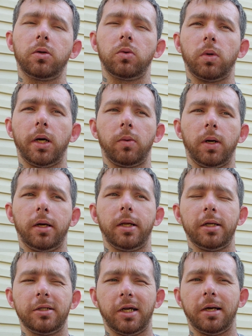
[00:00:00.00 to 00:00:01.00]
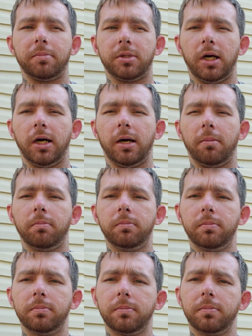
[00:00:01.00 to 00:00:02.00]
right around that same time,
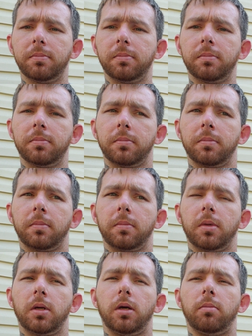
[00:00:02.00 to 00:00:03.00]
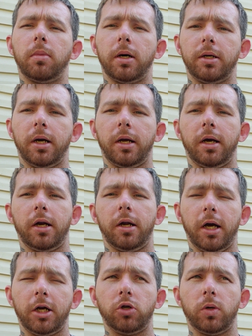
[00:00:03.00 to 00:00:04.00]
my dad had an
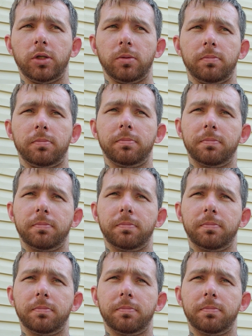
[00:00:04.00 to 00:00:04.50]
aneurysm.